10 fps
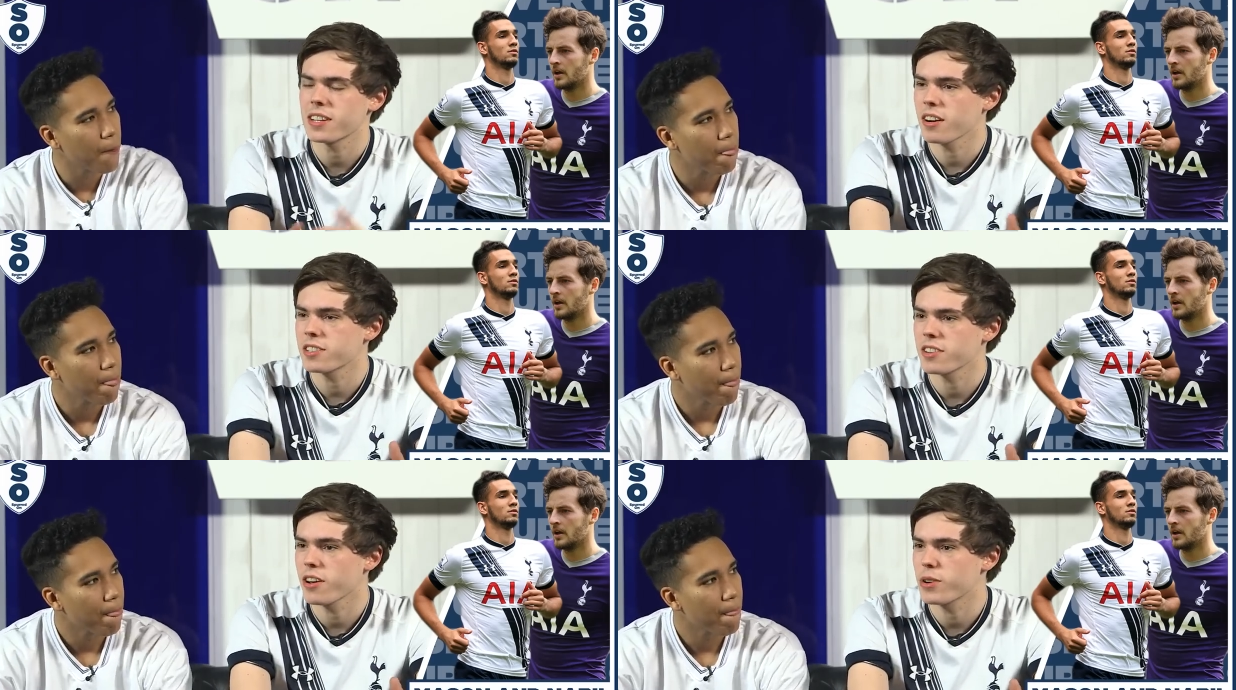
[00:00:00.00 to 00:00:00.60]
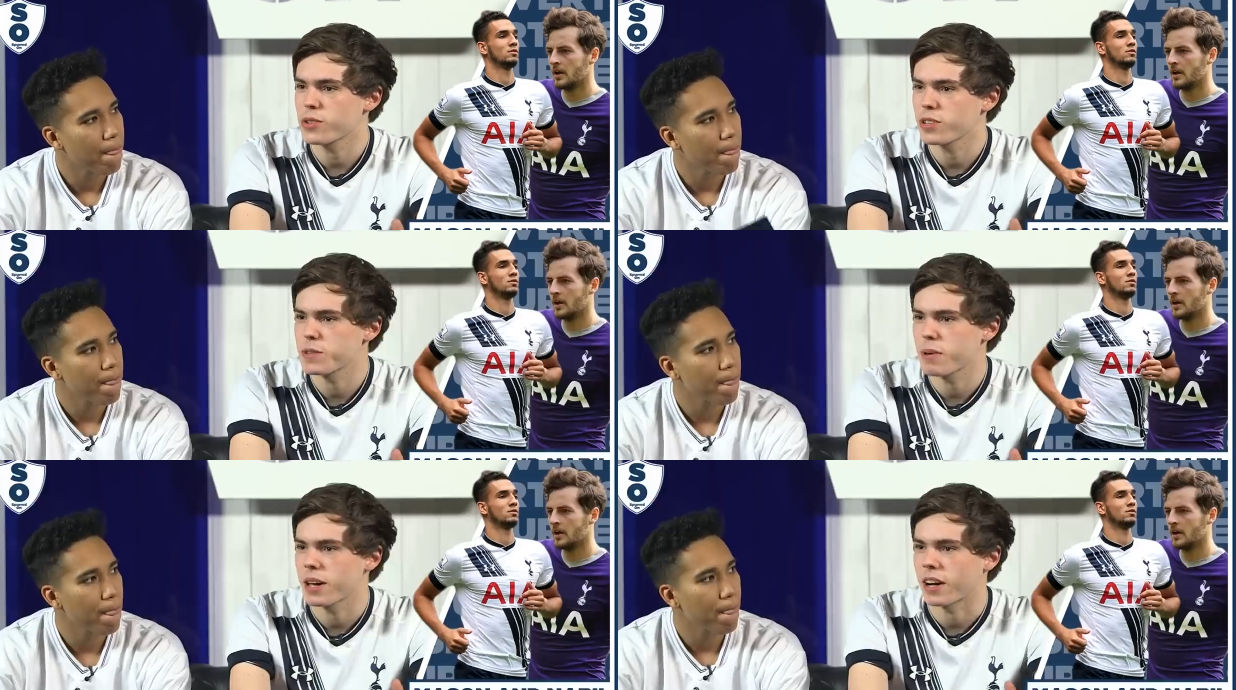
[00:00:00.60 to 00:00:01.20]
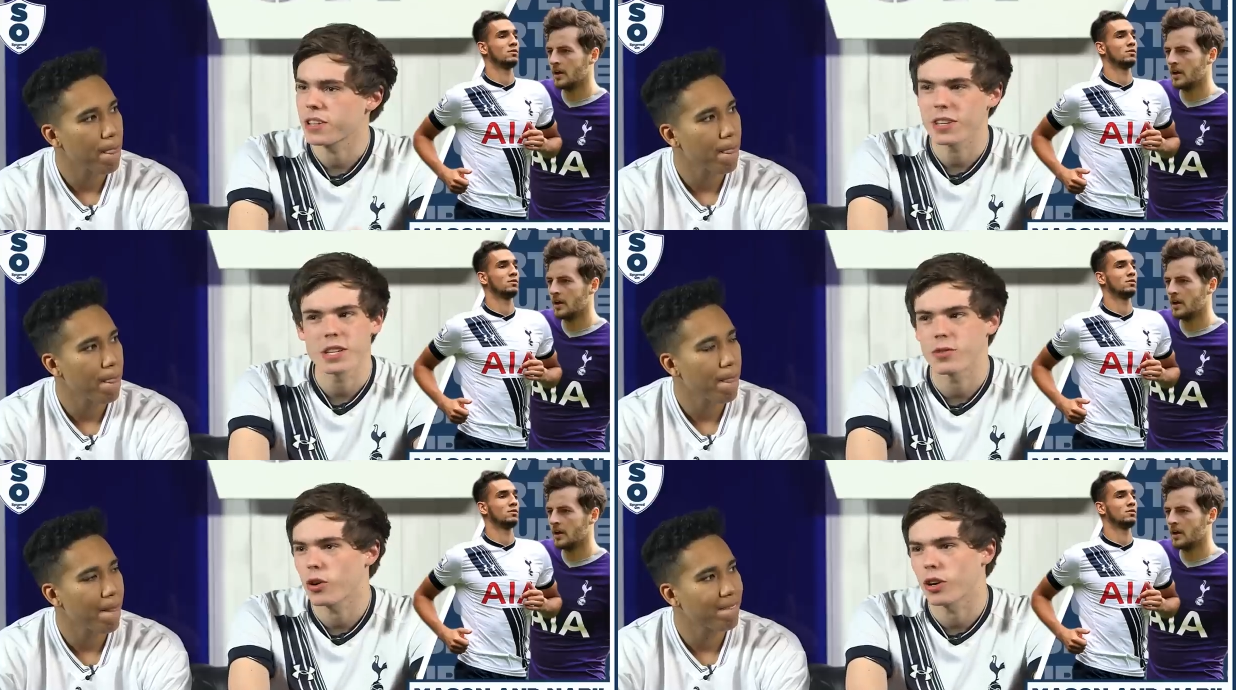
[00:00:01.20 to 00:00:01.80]
Speaker 1: It's hard to know which one to pick. I
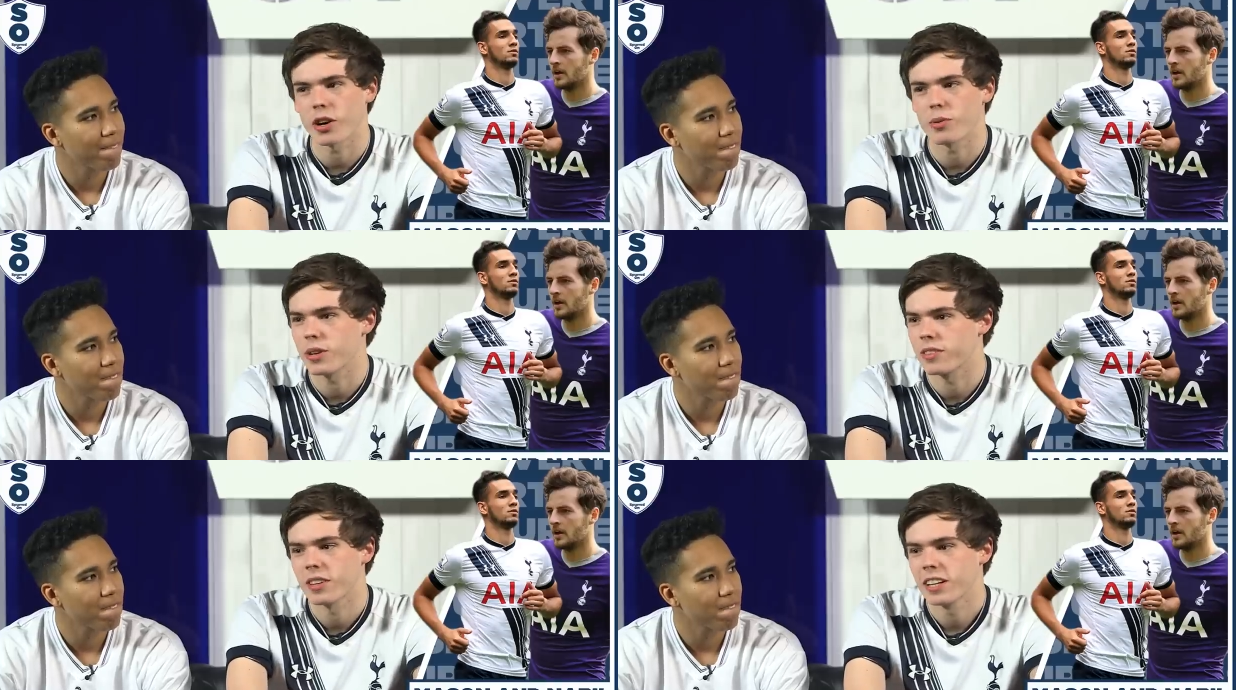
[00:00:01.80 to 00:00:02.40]
think you've got to go with.